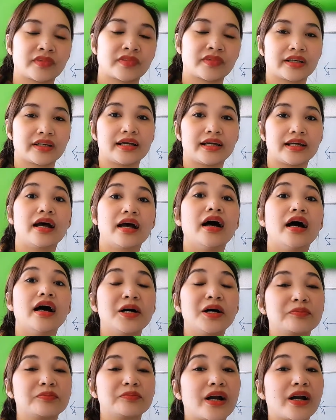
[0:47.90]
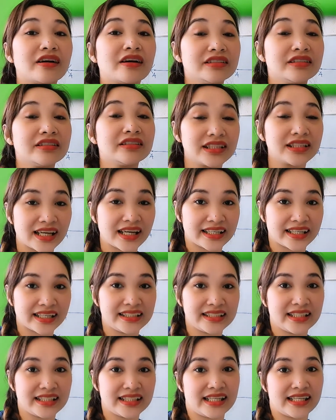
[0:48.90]
Parallel line is a
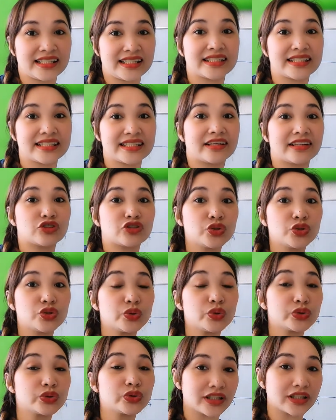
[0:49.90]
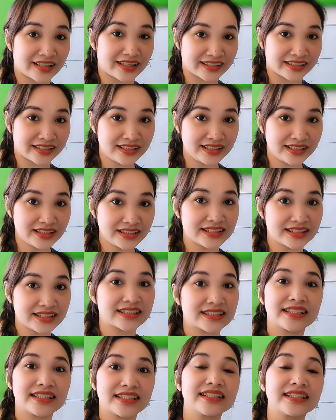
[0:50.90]
two lines that
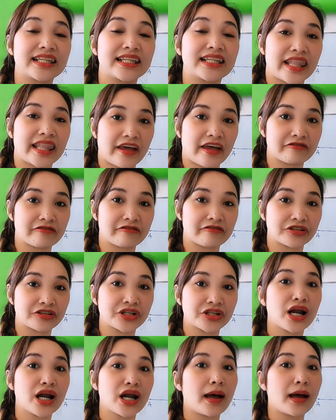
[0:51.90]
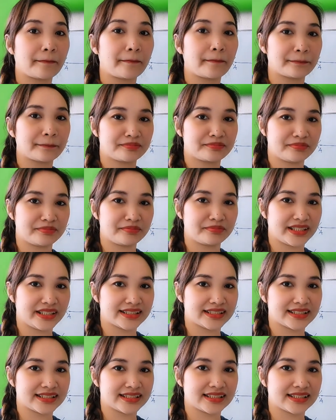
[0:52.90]
never meet.
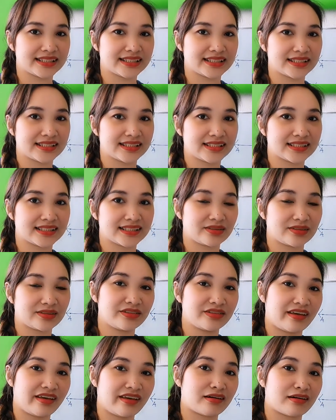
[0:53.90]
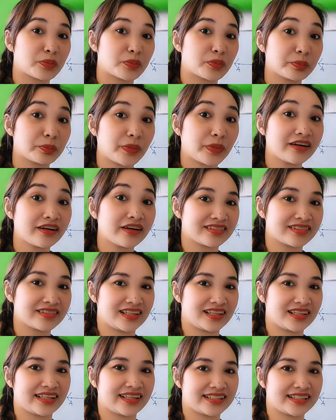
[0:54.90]
So they are parallel lines. So
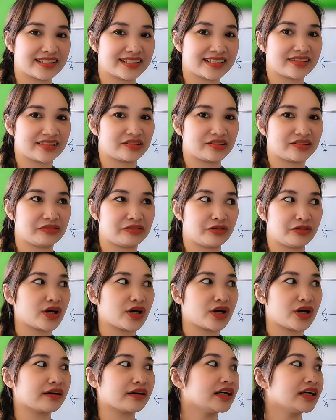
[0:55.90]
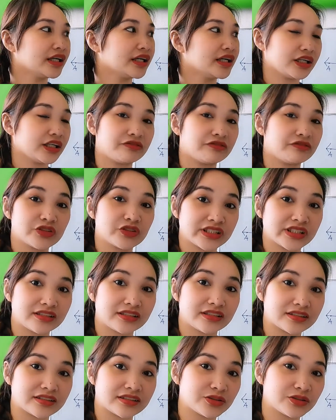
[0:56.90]
if you see the two
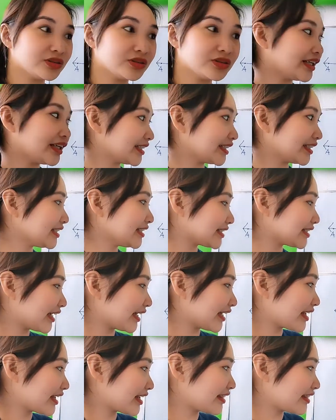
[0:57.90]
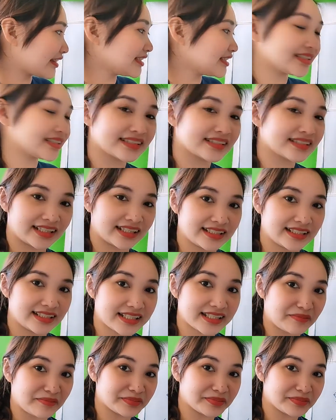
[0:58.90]
lines like this, examples,
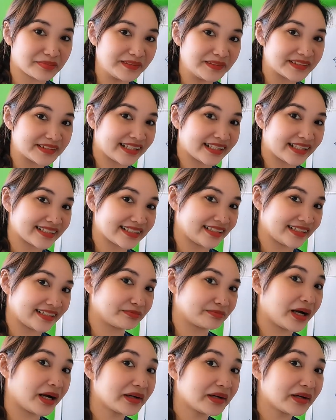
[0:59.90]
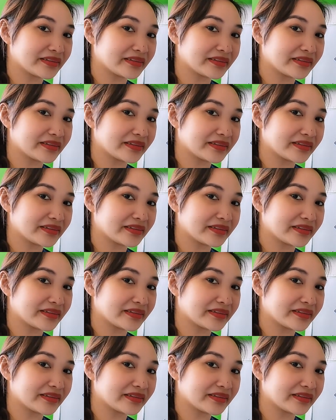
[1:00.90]
that's a parallel line.